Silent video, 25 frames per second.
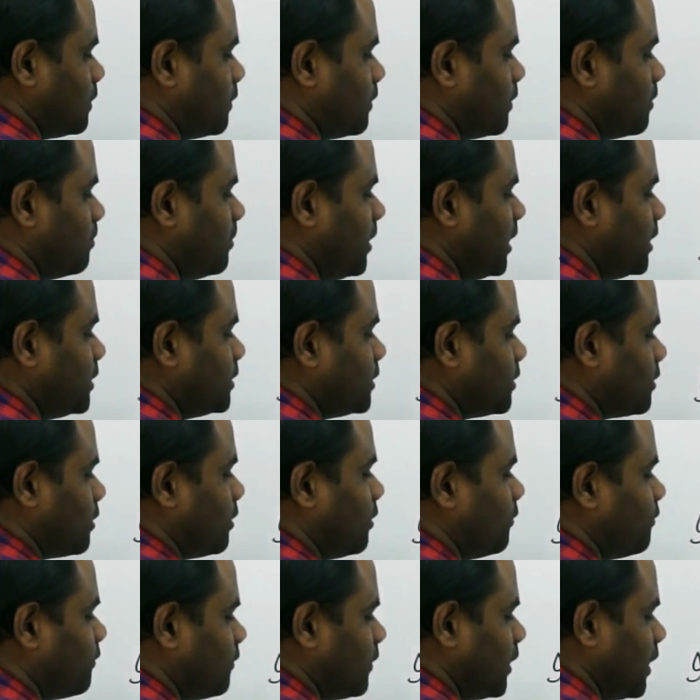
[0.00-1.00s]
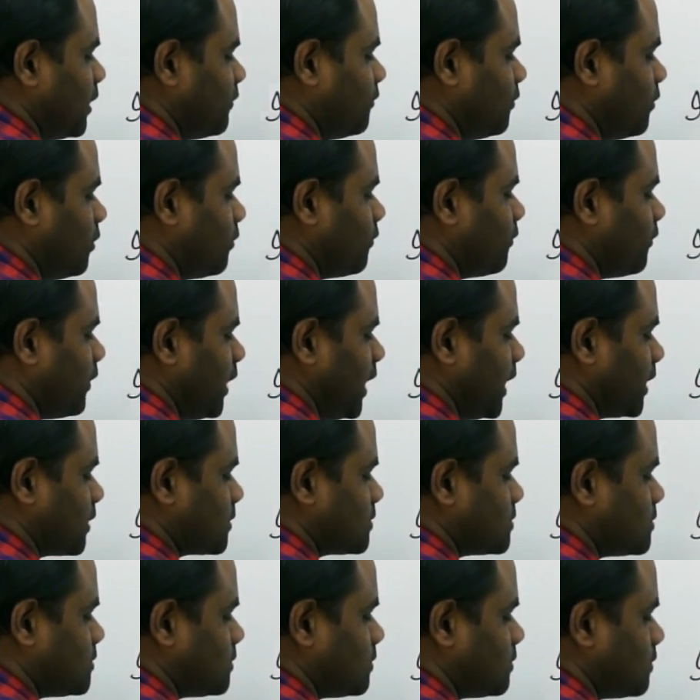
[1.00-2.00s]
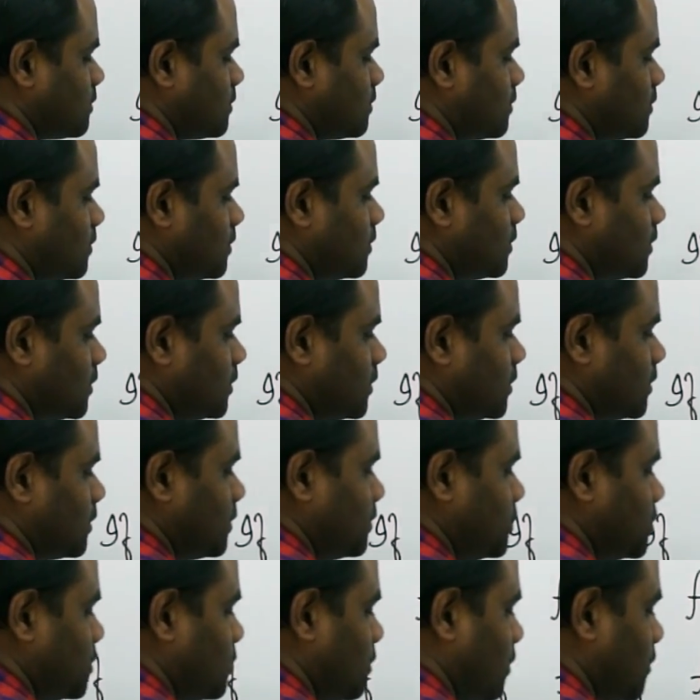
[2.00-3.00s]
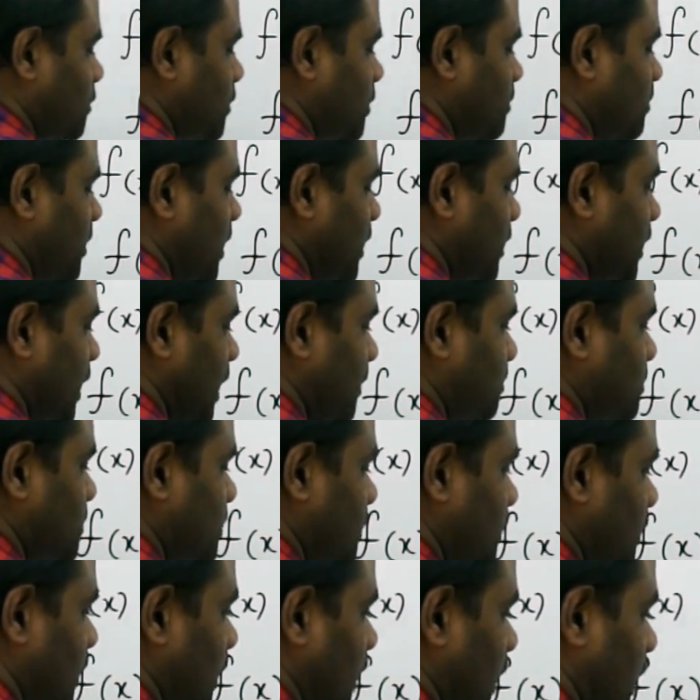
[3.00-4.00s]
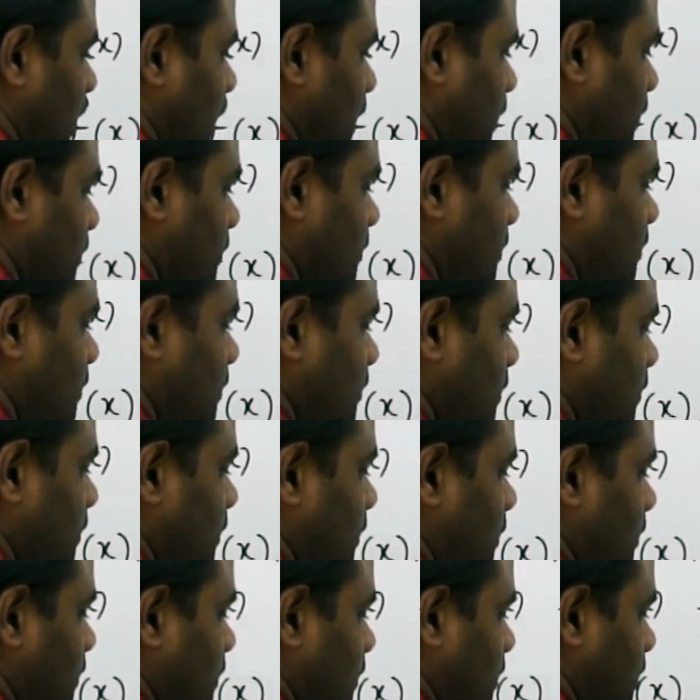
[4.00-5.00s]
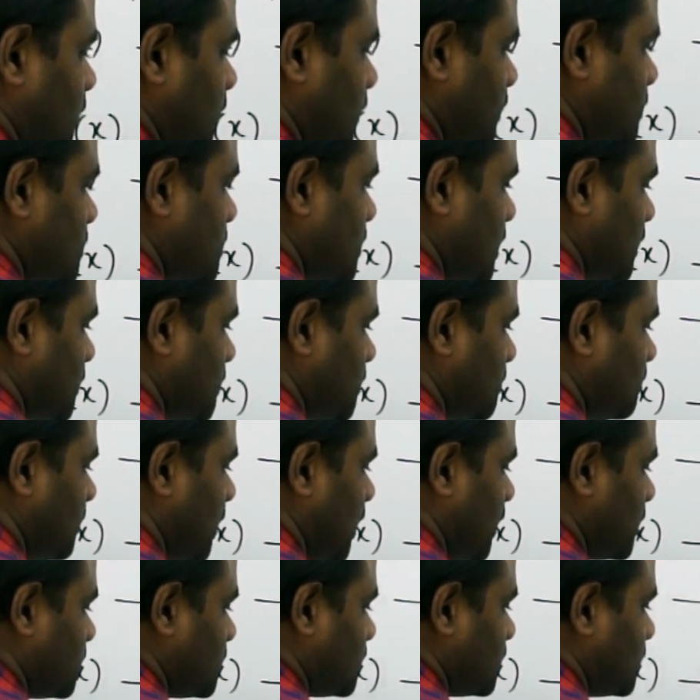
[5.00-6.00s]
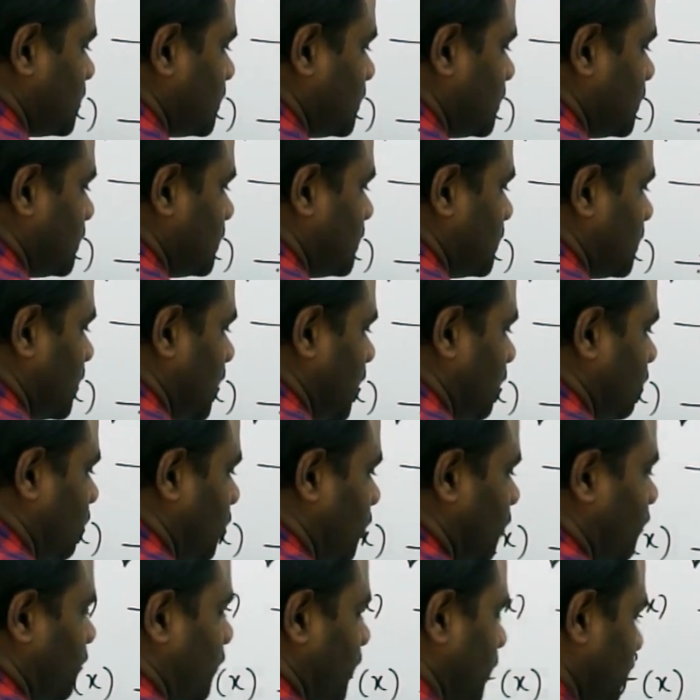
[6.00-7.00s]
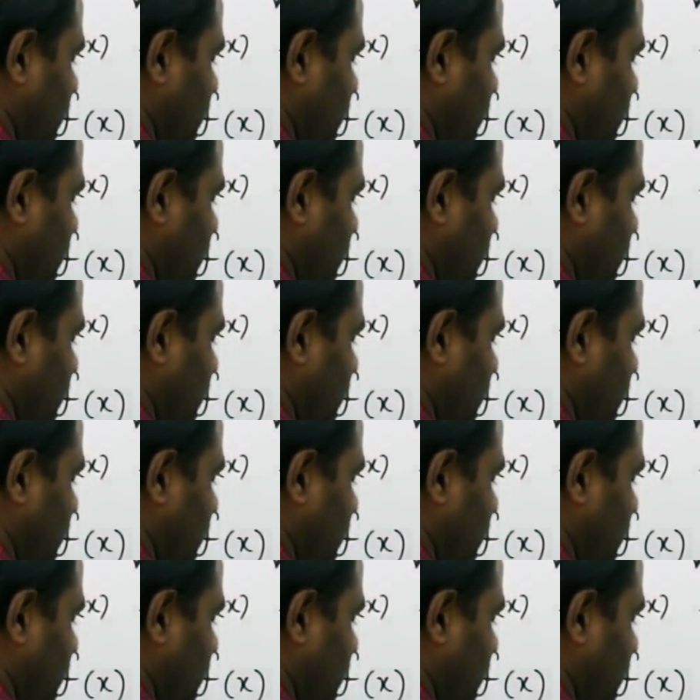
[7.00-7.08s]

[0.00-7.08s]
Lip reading: remainder of f of x denoted by capital R is nothing but f of